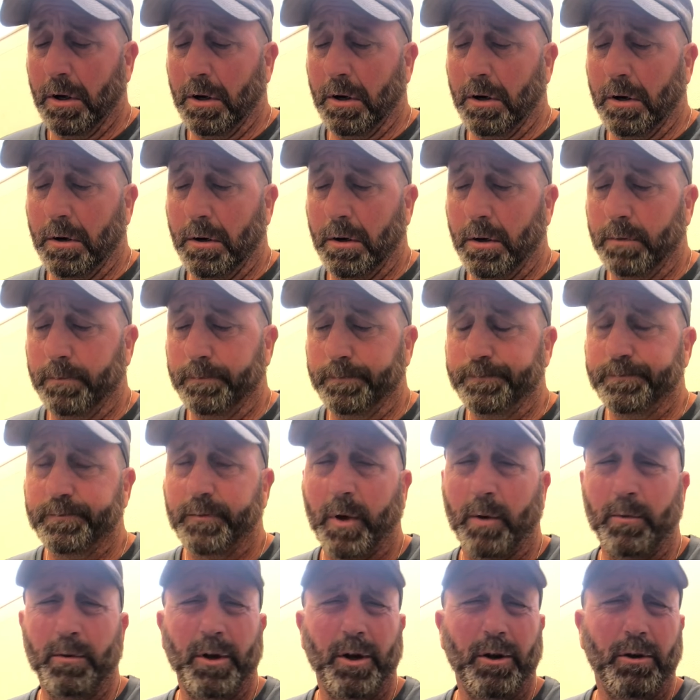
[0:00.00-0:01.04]
I'm
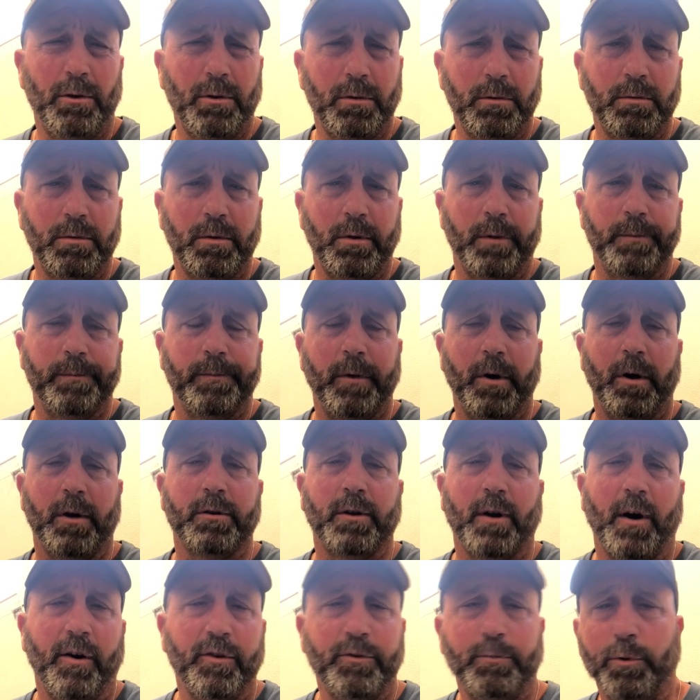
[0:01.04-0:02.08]
a little
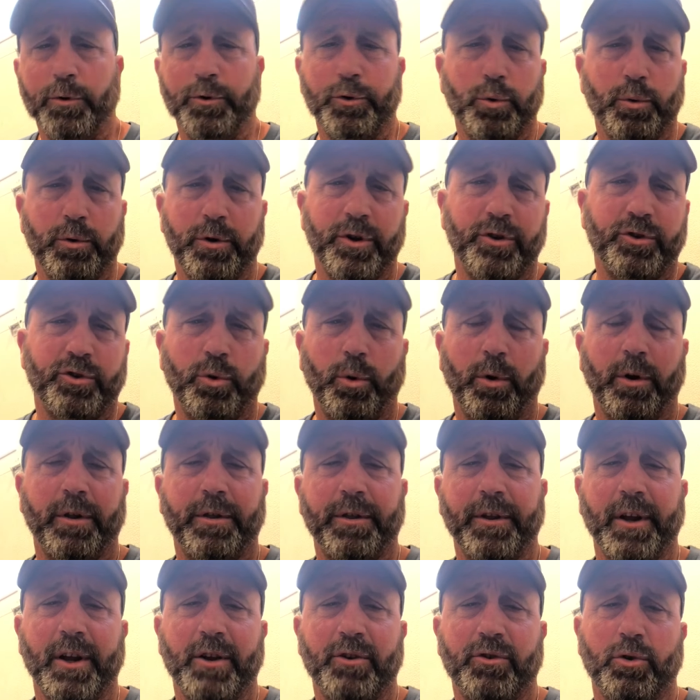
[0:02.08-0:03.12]
uncomfortable doing these sort of
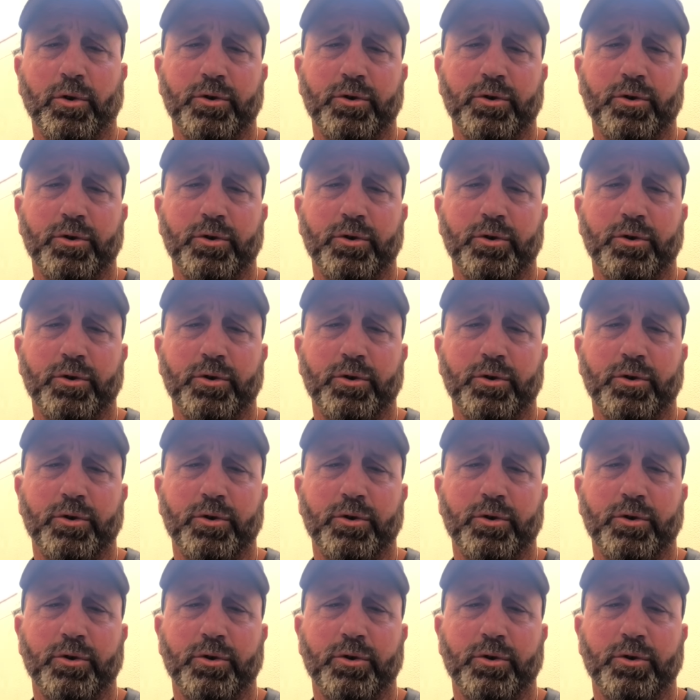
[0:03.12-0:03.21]
things,